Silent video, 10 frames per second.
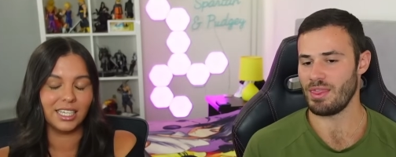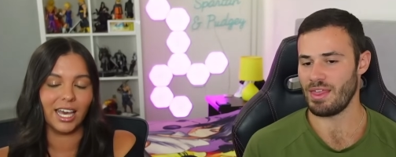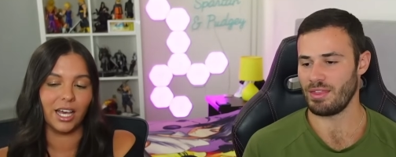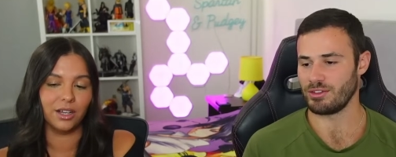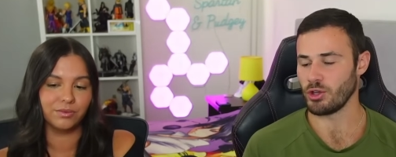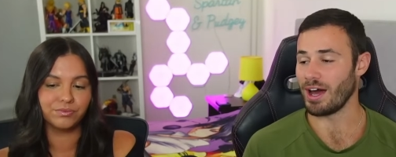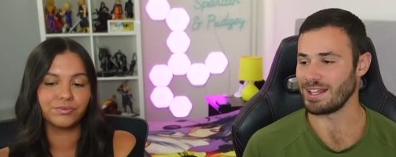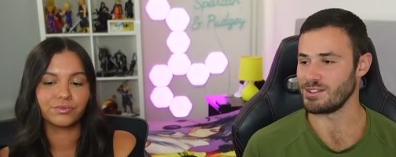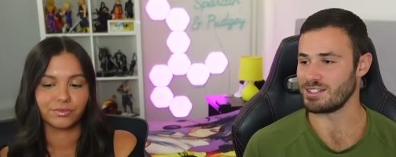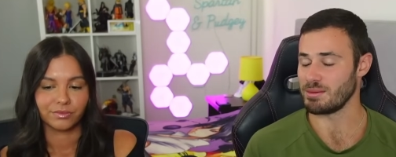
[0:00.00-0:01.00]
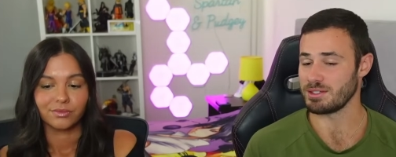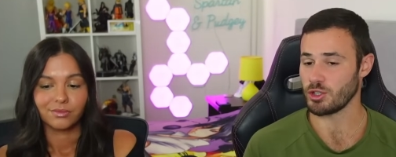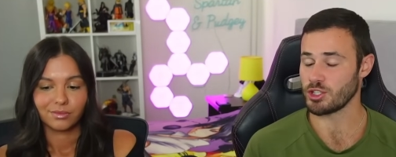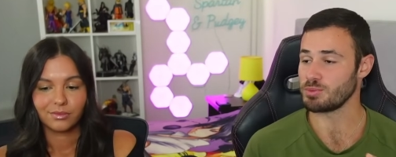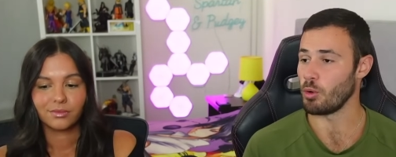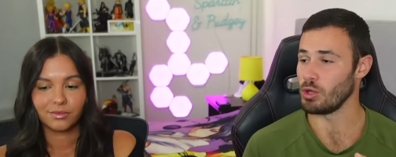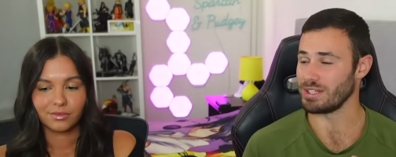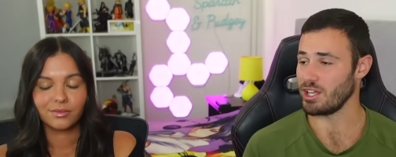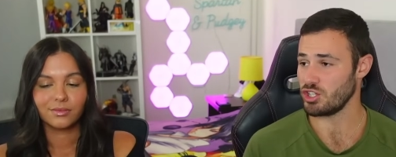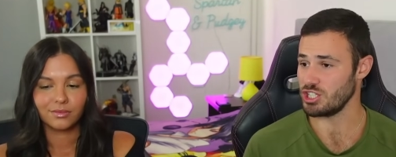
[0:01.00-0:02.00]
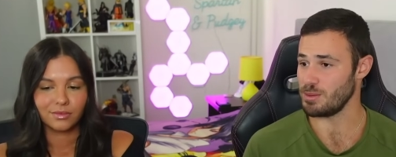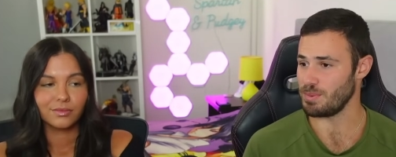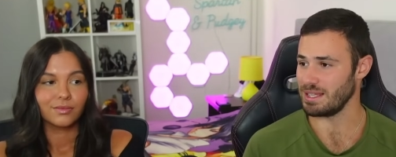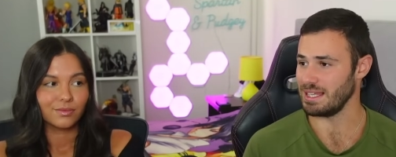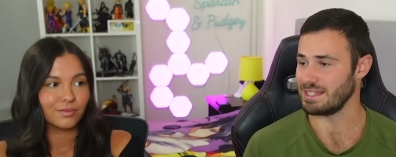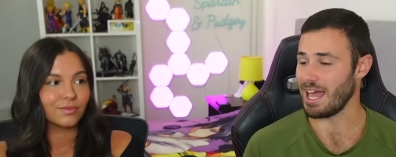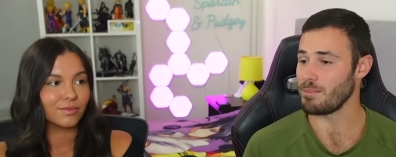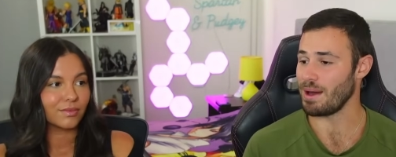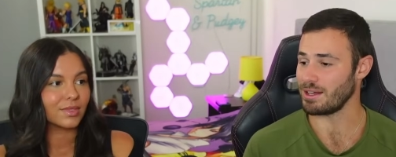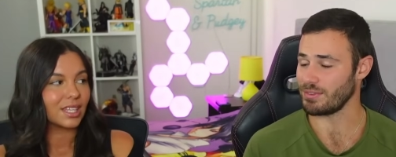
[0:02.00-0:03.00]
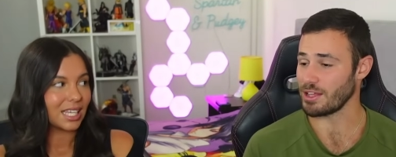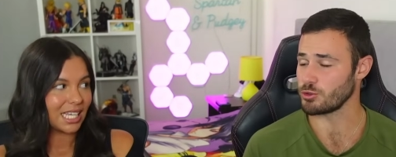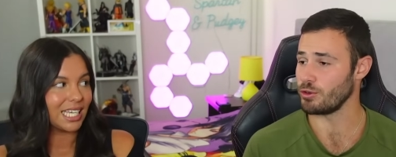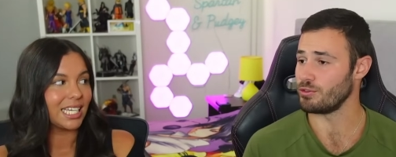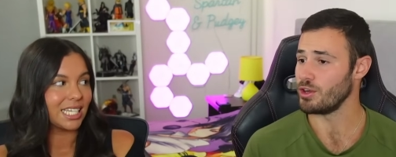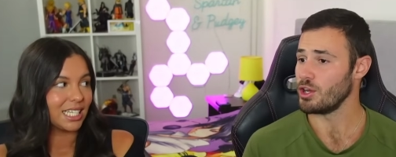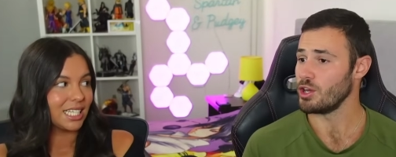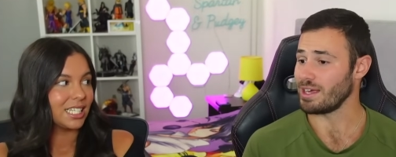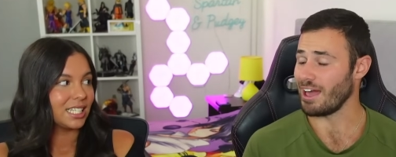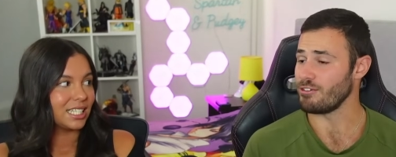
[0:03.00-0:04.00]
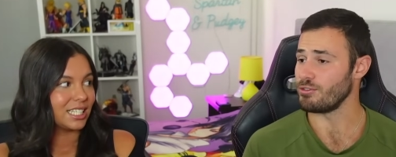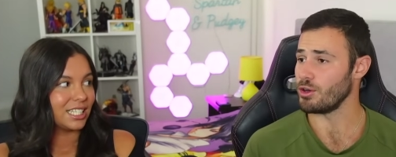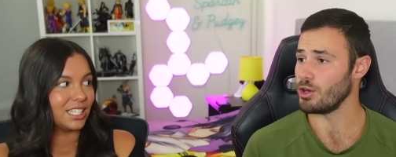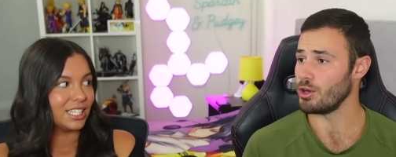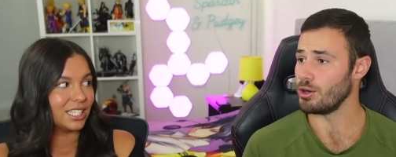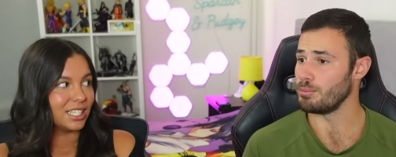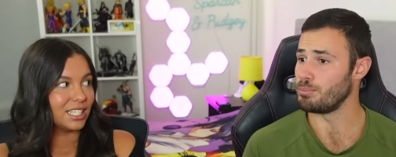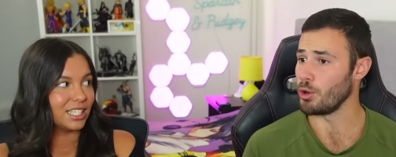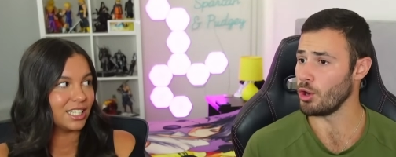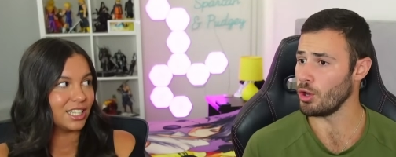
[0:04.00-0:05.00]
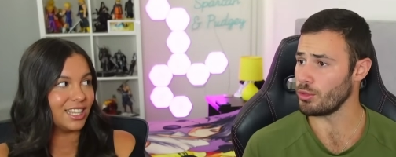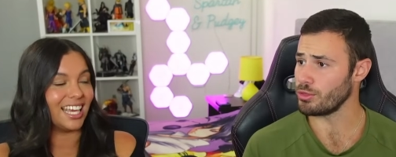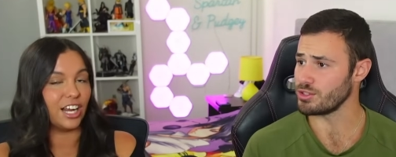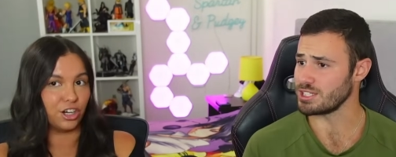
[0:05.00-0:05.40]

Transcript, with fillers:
Speaker 1: yeah. tied into something so small like that ship. It, it came back like that sort of gave birth the to